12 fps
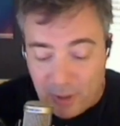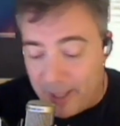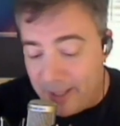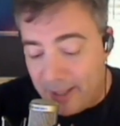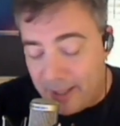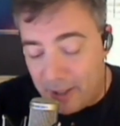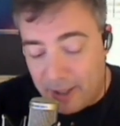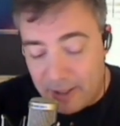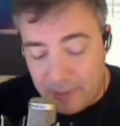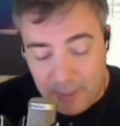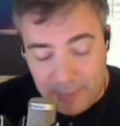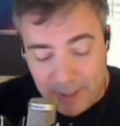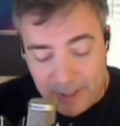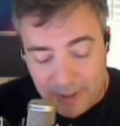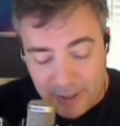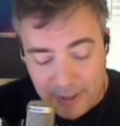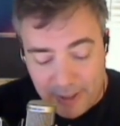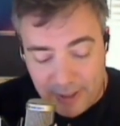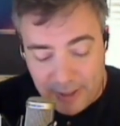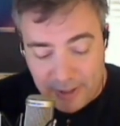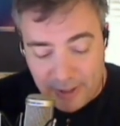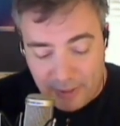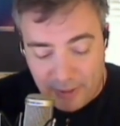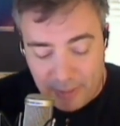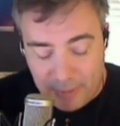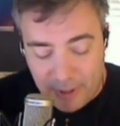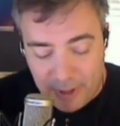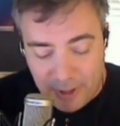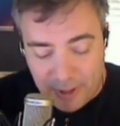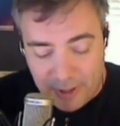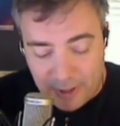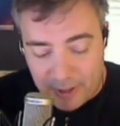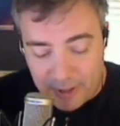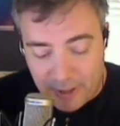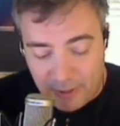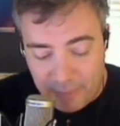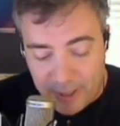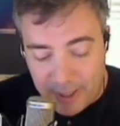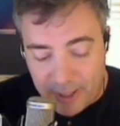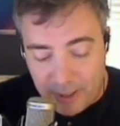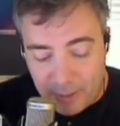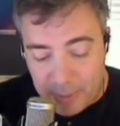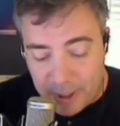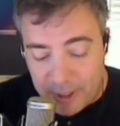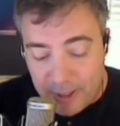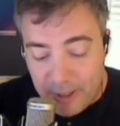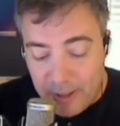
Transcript: So I, I called them up and I said, uh, "Listen, I really appreciate the little gift bag here, but